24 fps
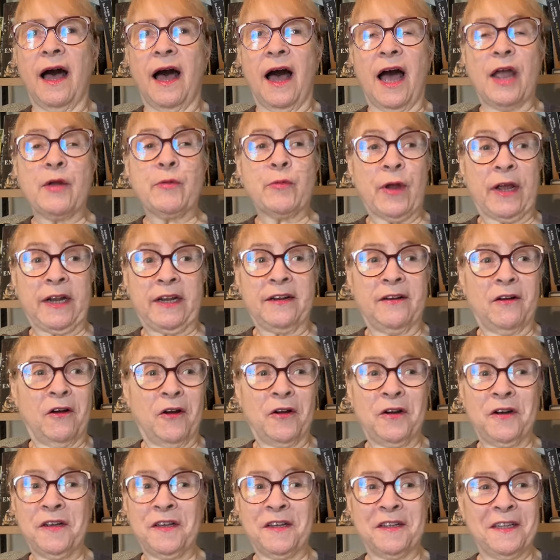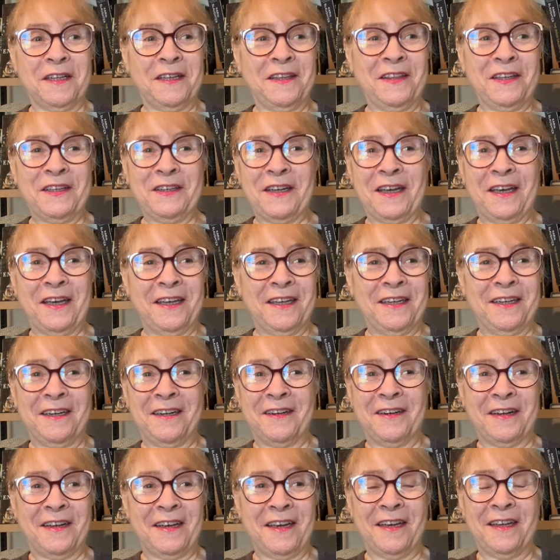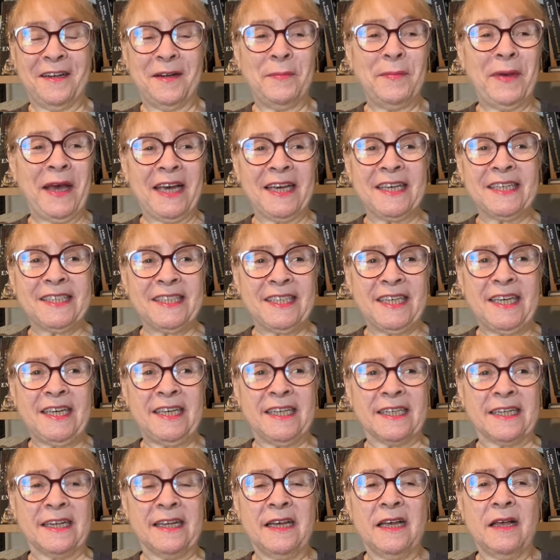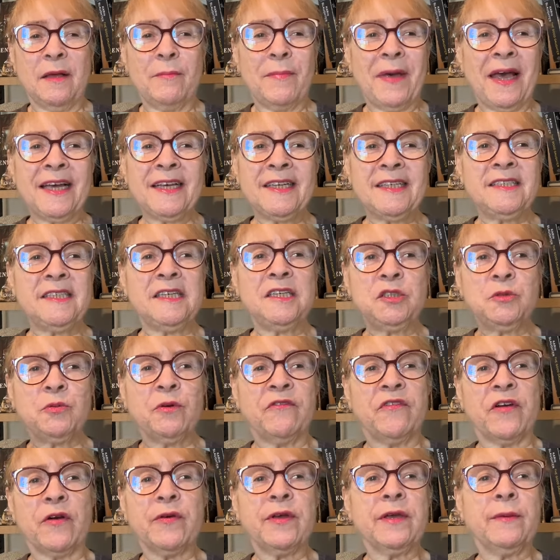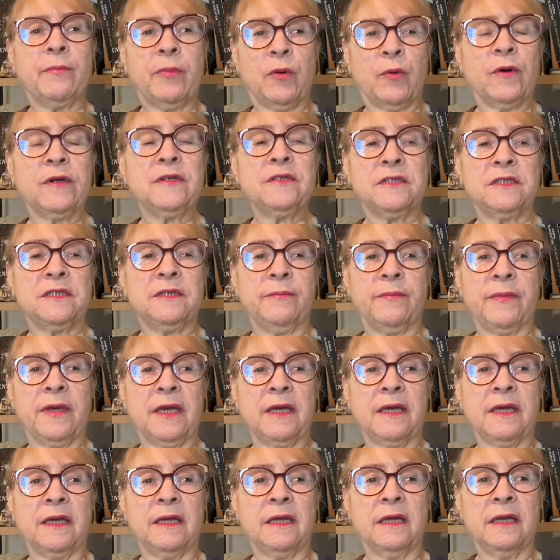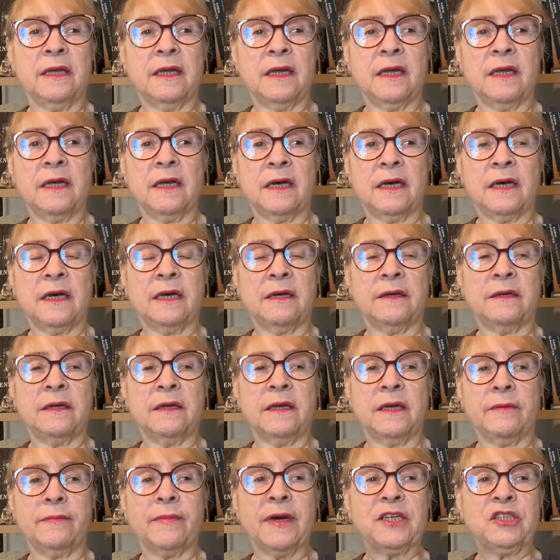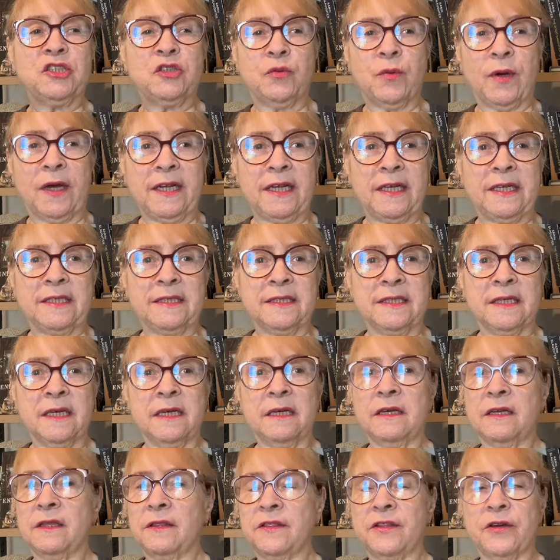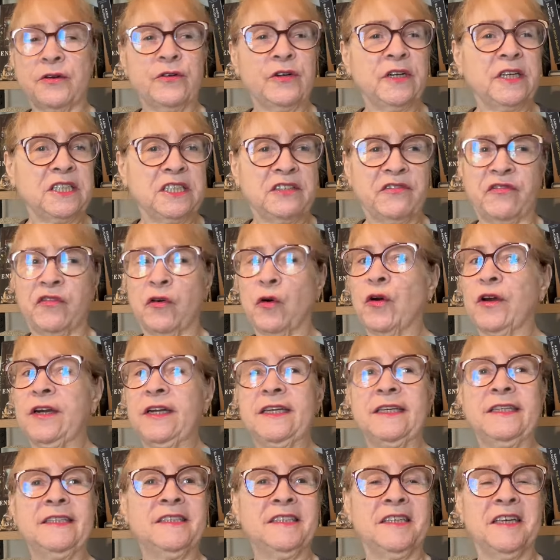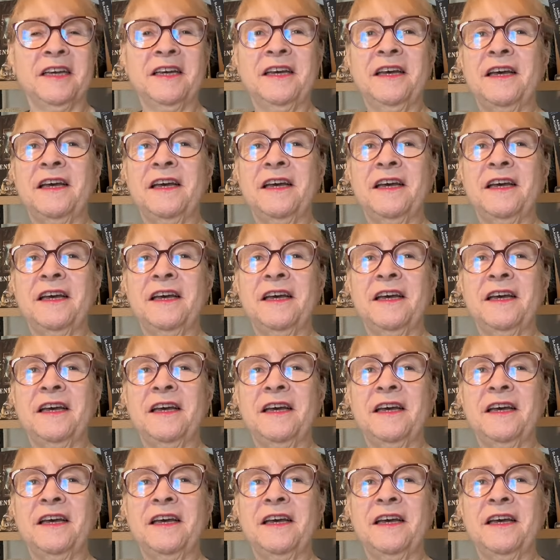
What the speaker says: I read an article in a magazine. Magazines were very important to me in my 20s, 30s, 40s.